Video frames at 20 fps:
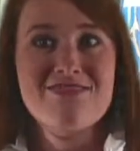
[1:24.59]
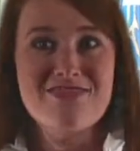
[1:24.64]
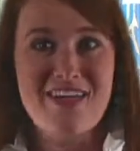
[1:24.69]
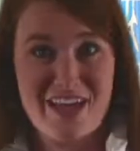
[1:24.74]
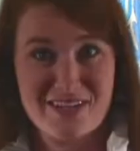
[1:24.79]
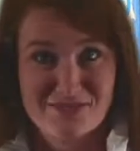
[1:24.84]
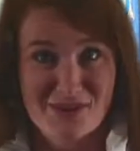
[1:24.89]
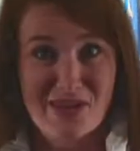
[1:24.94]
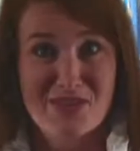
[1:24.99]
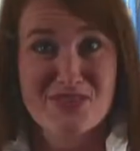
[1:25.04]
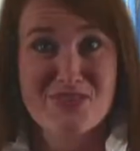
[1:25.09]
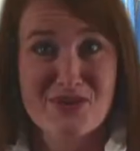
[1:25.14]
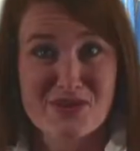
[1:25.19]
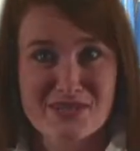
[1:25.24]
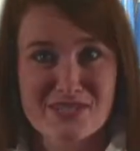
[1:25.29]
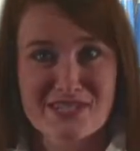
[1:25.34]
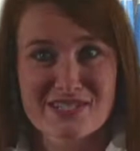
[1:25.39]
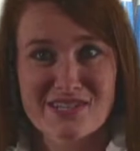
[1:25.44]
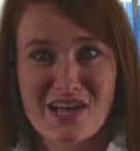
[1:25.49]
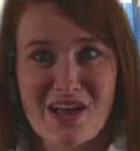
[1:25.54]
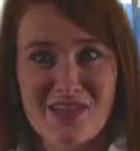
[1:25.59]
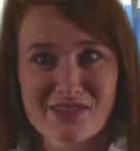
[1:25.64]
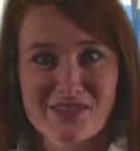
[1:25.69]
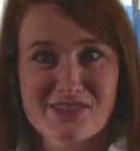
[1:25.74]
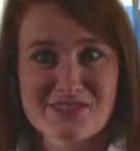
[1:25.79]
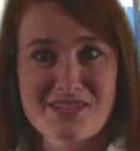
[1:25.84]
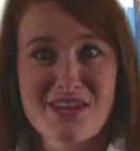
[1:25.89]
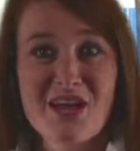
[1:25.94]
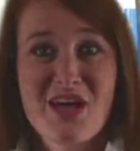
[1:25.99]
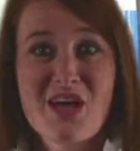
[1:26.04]
That's right, thirty
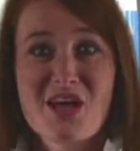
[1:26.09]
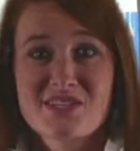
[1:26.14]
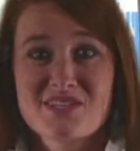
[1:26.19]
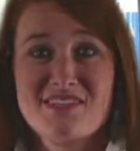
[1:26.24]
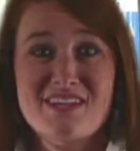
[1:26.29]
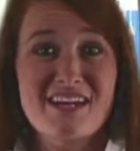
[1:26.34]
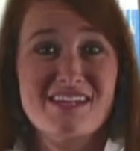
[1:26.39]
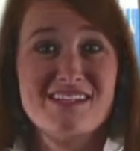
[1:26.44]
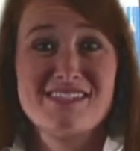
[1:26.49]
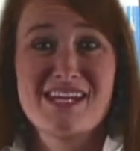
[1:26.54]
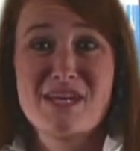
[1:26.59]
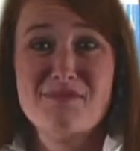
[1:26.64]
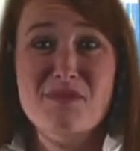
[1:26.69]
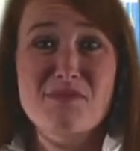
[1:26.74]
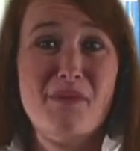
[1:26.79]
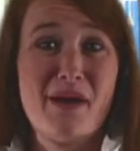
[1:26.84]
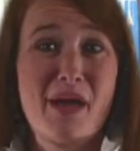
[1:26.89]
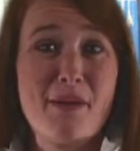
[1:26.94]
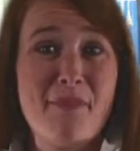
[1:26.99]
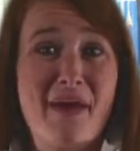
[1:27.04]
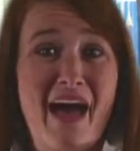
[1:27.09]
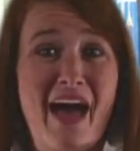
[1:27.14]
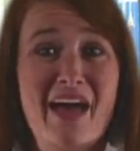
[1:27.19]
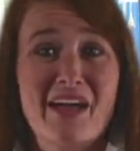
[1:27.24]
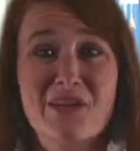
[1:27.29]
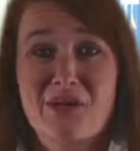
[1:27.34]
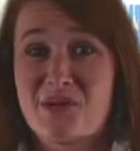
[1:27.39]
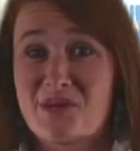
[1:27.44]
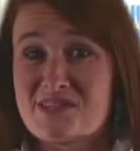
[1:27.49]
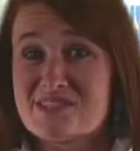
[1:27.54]
dollars. So the next time you buy a
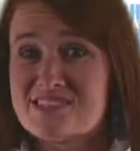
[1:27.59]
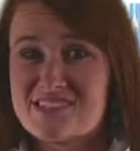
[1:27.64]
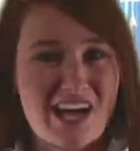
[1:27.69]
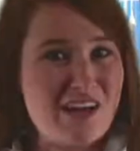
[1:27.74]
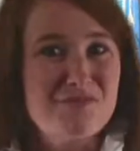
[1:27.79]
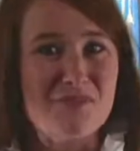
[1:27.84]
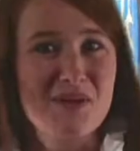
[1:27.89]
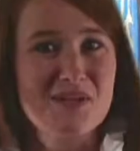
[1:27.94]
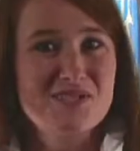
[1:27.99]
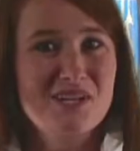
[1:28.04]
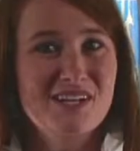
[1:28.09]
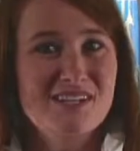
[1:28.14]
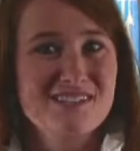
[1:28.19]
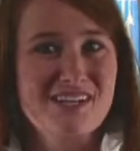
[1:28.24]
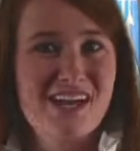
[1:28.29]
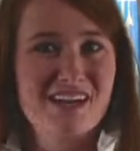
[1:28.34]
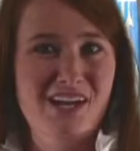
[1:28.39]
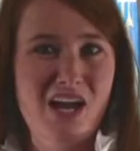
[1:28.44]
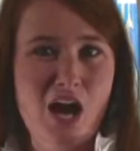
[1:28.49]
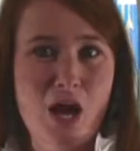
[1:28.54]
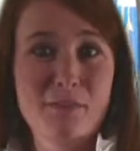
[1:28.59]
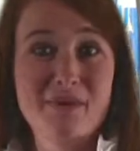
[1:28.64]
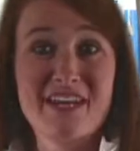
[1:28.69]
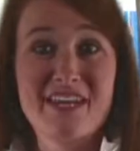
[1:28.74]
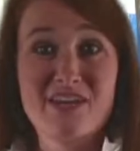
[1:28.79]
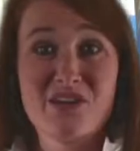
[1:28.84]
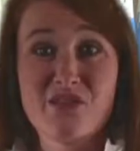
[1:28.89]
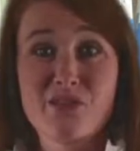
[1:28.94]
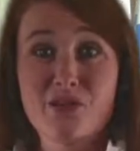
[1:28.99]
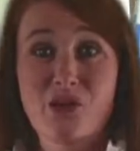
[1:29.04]
bat, go to softball junk dot com
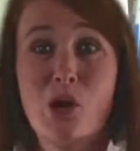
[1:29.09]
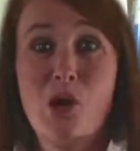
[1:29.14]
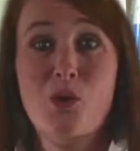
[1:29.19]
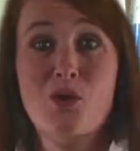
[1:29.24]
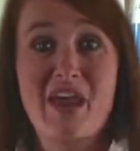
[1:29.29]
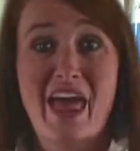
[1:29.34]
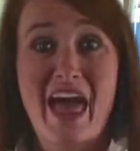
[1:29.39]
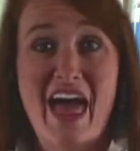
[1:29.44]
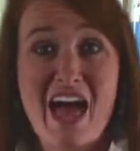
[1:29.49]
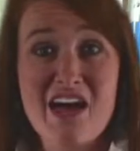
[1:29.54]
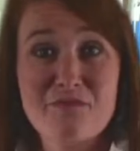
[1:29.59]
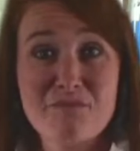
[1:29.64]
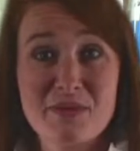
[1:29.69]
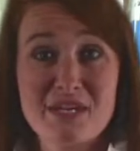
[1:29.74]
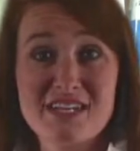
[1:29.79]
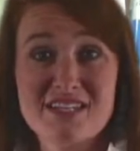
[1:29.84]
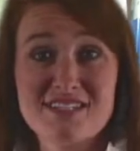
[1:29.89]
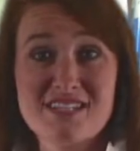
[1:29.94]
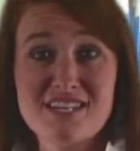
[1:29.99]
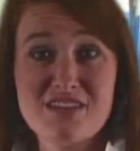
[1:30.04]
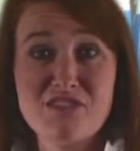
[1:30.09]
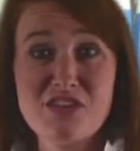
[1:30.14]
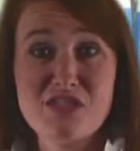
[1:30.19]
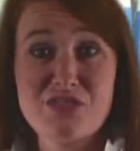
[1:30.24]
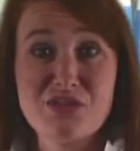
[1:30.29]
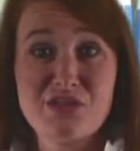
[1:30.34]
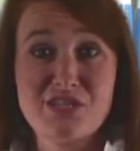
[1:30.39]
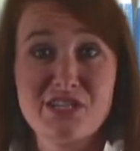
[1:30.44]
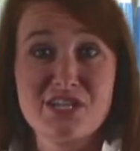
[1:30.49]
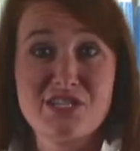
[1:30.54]
and enter the code F P T V
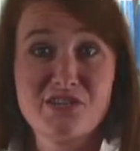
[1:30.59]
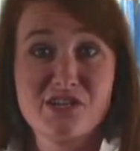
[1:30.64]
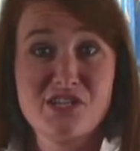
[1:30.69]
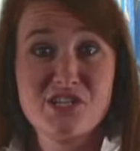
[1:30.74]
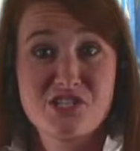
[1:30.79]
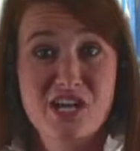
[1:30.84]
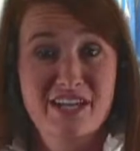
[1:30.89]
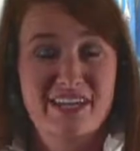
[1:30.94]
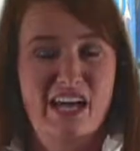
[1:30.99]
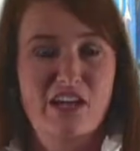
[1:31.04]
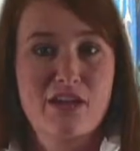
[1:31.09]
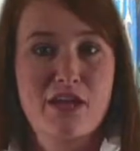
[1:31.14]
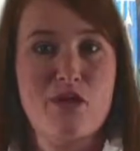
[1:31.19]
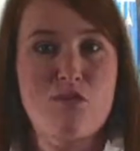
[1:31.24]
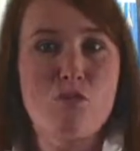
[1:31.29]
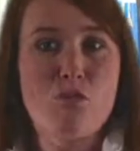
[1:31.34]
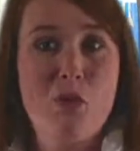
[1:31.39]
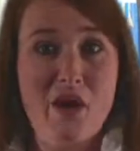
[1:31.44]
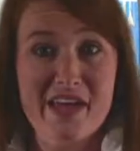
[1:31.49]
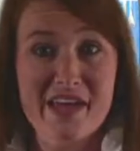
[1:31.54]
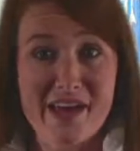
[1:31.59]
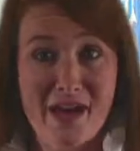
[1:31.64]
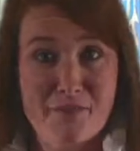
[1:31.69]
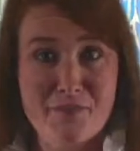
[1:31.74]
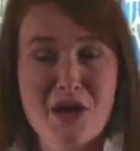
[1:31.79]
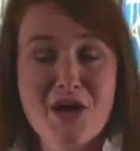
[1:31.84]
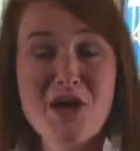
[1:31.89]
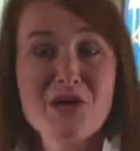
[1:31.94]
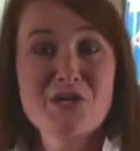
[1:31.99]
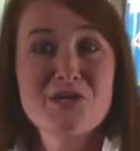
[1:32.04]
thirty during checkout, and wham!
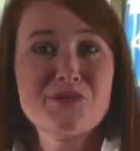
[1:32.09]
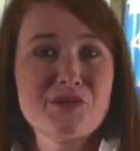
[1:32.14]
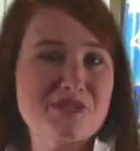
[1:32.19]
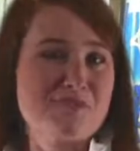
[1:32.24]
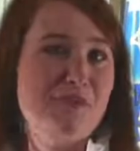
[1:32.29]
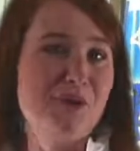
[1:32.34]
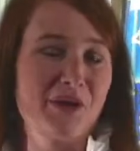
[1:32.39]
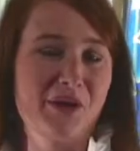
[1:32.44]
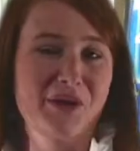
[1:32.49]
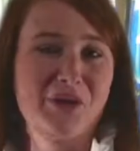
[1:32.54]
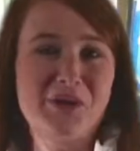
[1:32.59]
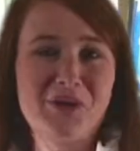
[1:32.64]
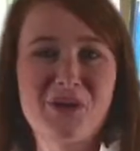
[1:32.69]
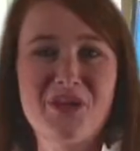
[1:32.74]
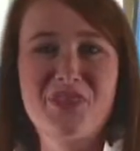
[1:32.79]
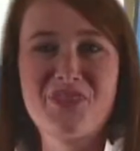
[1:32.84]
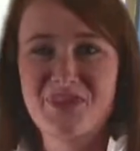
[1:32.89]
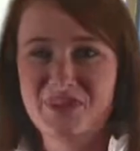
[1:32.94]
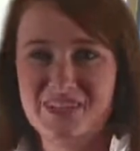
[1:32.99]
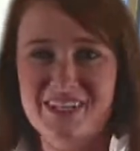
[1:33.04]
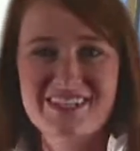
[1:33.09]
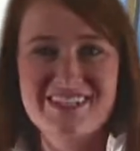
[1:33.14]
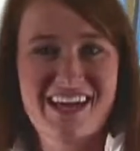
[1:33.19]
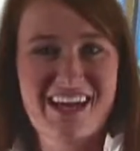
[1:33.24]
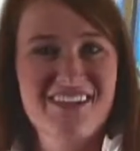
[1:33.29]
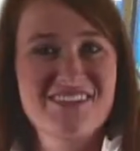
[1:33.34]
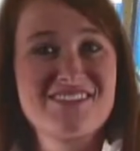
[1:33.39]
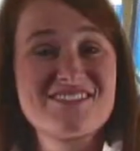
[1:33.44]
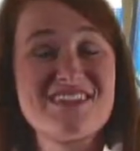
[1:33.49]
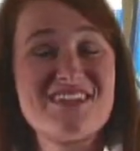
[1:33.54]
You just put a cool thirty
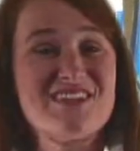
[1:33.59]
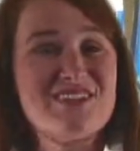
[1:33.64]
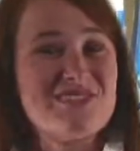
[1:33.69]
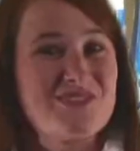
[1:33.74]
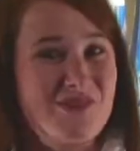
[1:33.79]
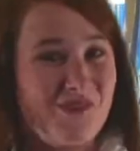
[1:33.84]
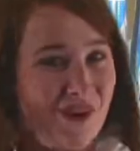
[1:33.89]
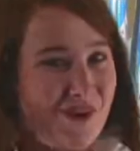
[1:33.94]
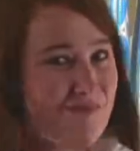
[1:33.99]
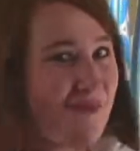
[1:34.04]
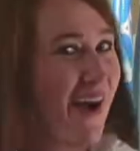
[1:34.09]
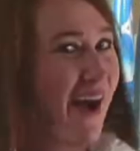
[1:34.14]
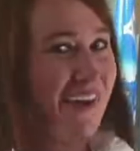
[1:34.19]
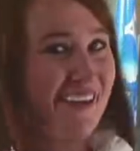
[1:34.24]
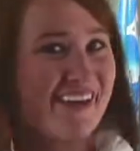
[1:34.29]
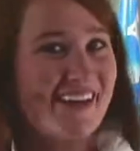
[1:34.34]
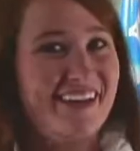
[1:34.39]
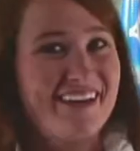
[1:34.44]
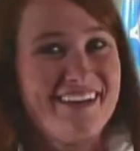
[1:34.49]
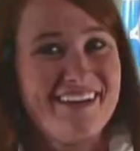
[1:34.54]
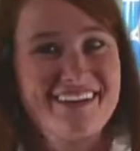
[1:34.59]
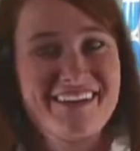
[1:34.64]
dollars in your pocket.